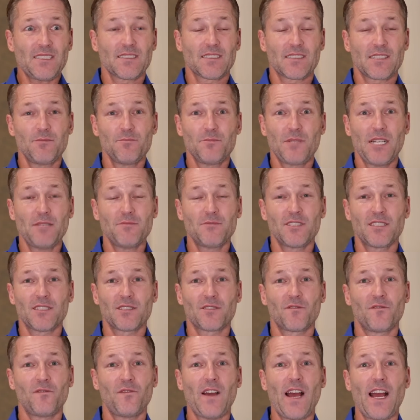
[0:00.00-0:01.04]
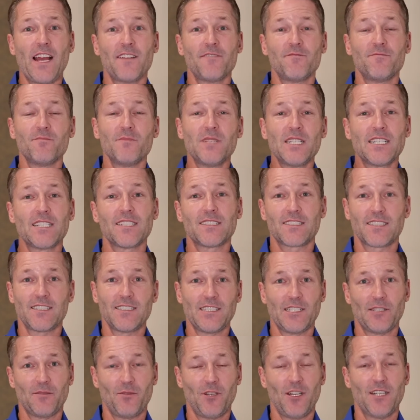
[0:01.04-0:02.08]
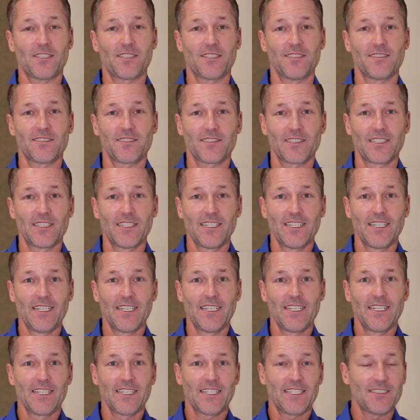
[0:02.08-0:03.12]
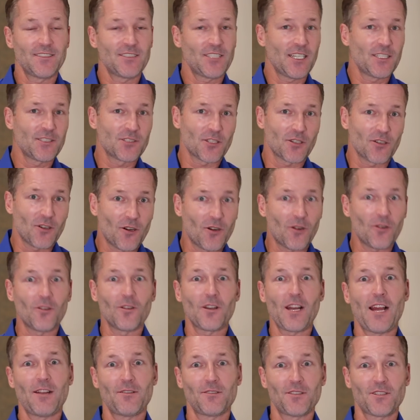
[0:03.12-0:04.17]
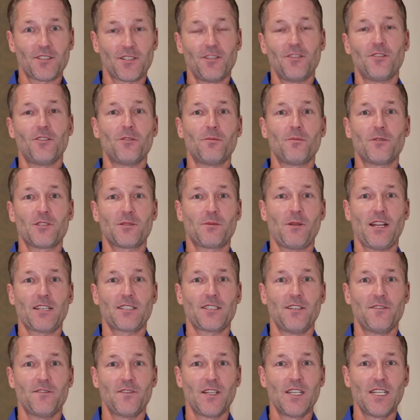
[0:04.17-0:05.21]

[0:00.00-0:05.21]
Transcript: Sometimes just 5 minutes in their presence can change your whole outlook, your whole perspective.